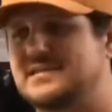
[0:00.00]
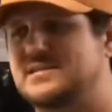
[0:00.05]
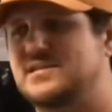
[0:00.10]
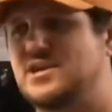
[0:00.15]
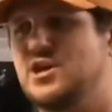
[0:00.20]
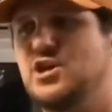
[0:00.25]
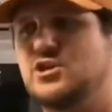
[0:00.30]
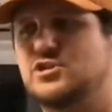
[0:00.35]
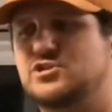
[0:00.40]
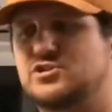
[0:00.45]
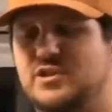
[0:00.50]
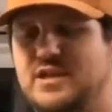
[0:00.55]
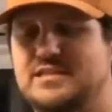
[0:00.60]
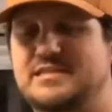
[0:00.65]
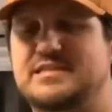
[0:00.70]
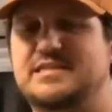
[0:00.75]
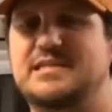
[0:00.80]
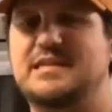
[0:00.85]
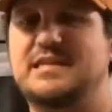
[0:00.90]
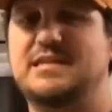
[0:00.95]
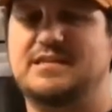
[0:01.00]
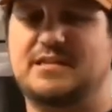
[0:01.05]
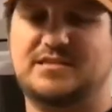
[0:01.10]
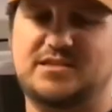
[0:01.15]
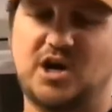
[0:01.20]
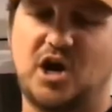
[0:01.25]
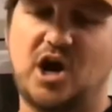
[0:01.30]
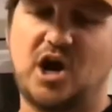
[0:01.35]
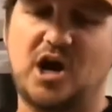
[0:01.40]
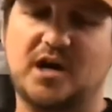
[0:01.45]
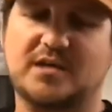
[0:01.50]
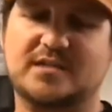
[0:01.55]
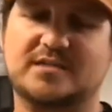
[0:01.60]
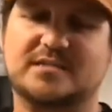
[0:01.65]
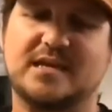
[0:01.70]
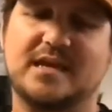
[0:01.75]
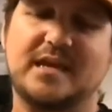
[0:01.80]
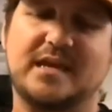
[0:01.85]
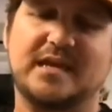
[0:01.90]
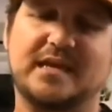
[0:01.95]
cans. So let's see, the Donks,
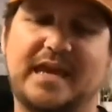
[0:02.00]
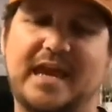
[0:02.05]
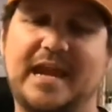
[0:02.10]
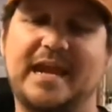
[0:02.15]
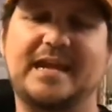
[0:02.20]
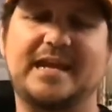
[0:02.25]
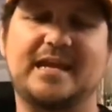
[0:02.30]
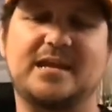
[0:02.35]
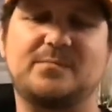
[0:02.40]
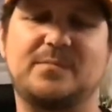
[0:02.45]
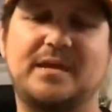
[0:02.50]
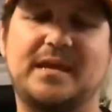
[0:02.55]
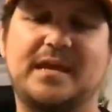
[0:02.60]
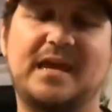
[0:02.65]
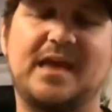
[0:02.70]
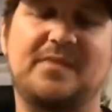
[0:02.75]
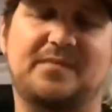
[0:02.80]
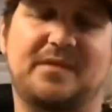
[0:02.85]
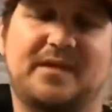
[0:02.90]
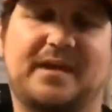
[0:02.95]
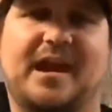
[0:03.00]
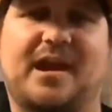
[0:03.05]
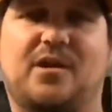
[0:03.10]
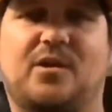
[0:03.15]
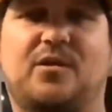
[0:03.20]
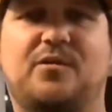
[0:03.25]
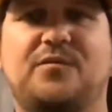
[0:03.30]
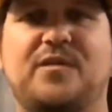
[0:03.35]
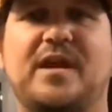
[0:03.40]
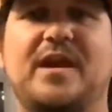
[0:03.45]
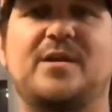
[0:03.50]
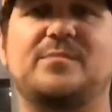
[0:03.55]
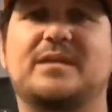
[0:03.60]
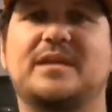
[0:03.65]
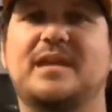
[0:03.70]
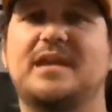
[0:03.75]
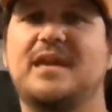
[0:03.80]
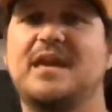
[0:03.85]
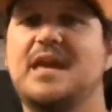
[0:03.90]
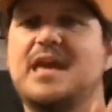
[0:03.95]
Katie and Me, and the Carroll family.